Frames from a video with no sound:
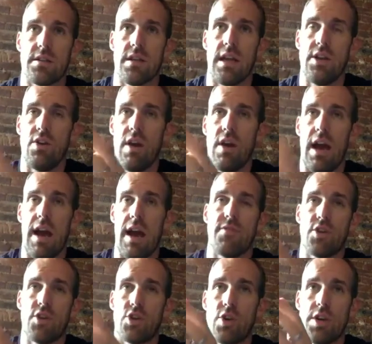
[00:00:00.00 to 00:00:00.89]
and you have
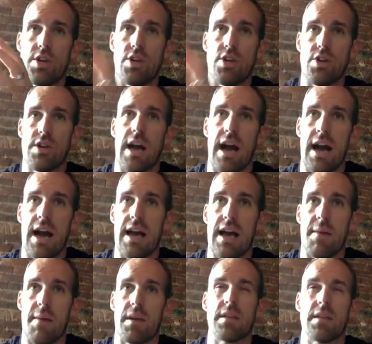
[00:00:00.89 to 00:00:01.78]
to treat your diet
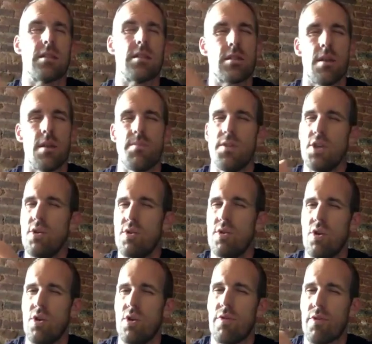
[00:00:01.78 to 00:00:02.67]
because it's something you
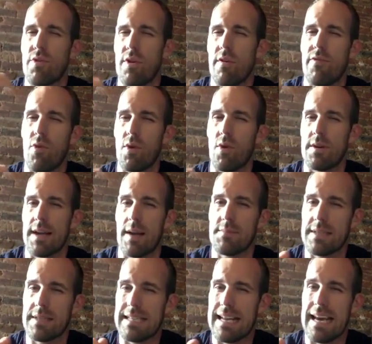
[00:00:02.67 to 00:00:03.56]
do 3 or 4 times
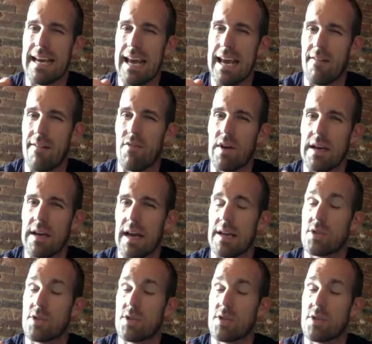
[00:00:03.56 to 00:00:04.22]
a day, every day.